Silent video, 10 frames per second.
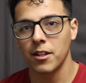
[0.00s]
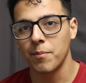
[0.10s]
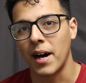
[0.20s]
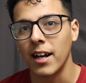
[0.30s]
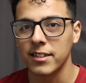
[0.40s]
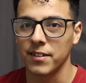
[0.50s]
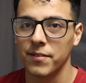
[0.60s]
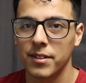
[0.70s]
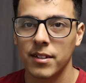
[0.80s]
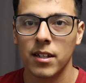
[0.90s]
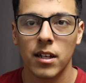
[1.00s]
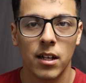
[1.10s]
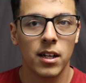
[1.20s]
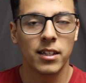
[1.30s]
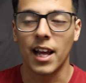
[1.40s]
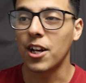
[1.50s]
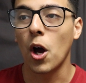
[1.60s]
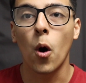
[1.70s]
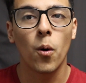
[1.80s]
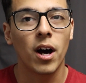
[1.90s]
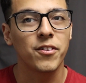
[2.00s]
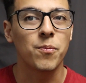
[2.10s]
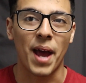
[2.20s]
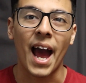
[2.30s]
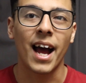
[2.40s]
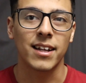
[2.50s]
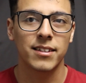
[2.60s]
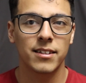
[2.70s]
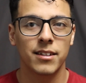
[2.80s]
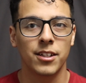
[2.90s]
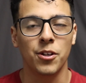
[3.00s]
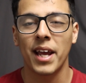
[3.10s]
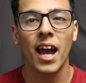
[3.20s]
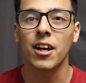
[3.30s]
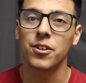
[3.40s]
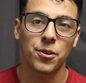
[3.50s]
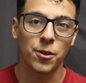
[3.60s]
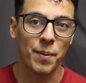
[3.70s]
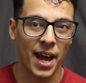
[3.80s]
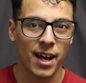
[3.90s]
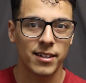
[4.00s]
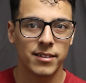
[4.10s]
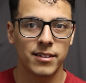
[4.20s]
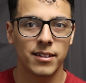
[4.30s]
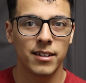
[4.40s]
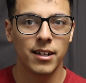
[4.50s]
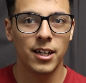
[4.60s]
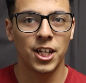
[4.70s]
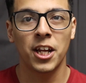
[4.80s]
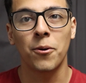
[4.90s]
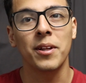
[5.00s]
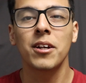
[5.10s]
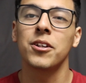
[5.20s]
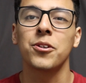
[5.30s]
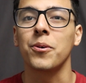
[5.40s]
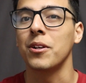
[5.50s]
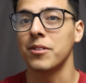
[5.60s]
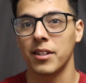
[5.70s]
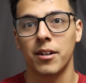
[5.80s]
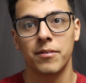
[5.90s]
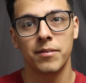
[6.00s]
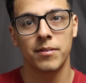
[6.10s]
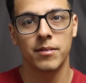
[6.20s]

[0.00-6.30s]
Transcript: on the positives. Let go of your past. You can't control your past. You can only control yourself.